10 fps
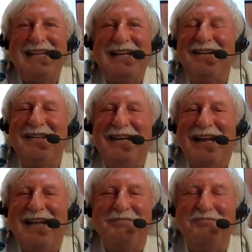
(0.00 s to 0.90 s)
the end of the
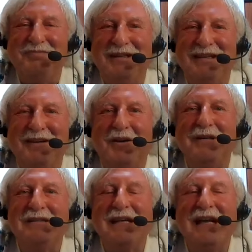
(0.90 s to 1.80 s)
day,
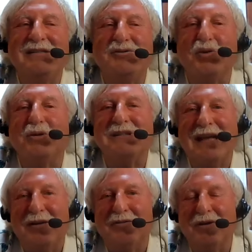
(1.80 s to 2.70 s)
it sorts
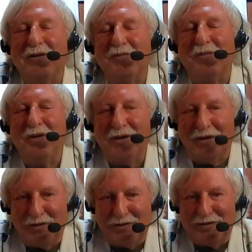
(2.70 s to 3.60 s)
out.
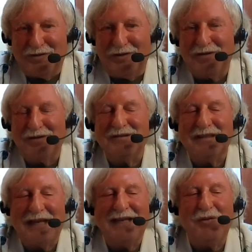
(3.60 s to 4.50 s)
You'll learn. Your
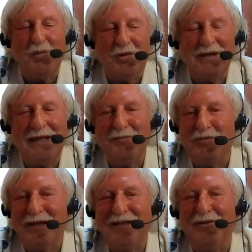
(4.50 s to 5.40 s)
psyche will keep
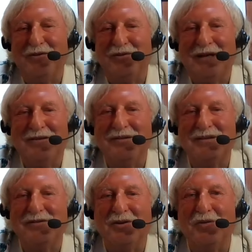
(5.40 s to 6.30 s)
bringing you around. Your
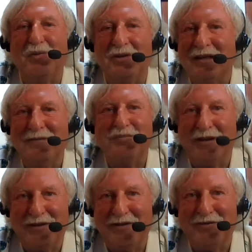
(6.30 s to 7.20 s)
soul will keep
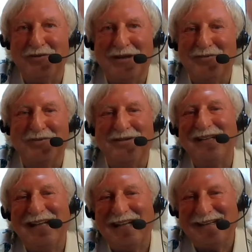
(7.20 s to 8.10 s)
bringing you around until
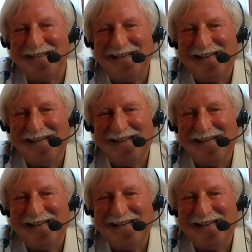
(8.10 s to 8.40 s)
you get it.